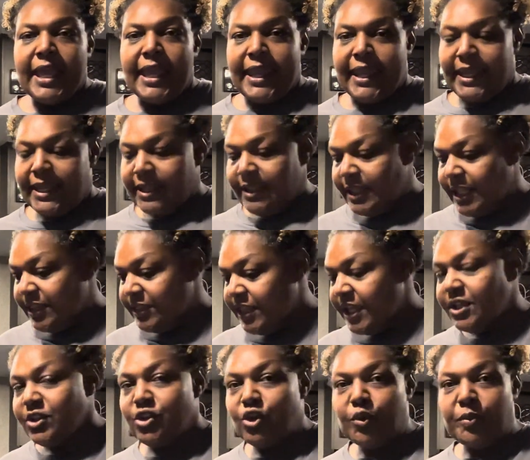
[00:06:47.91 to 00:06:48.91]
And
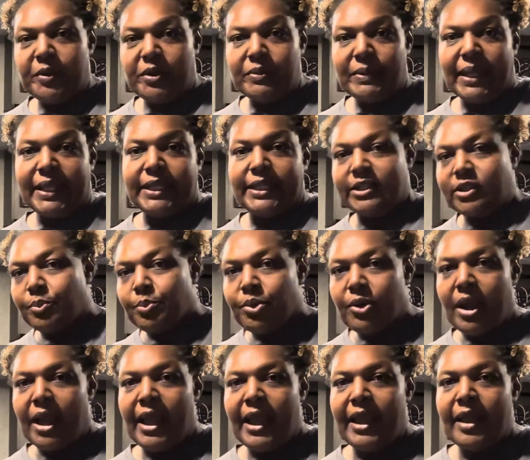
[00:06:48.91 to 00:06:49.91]
then you'll be ready to
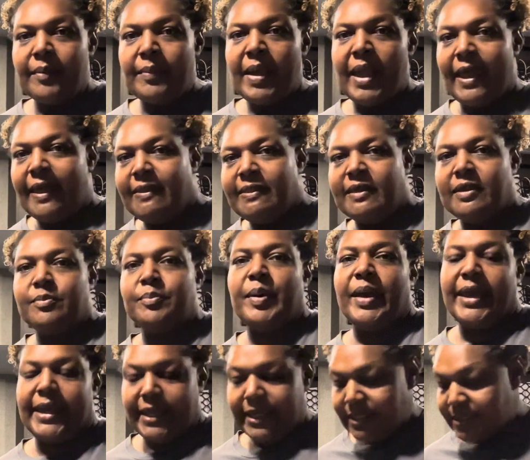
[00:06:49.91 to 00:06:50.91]
prime and then
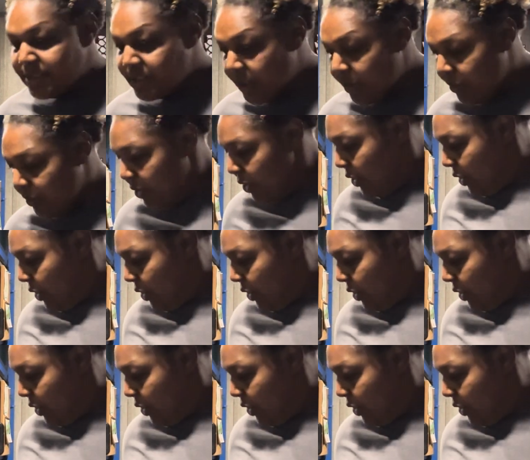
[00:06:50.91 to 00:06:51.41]
paint. So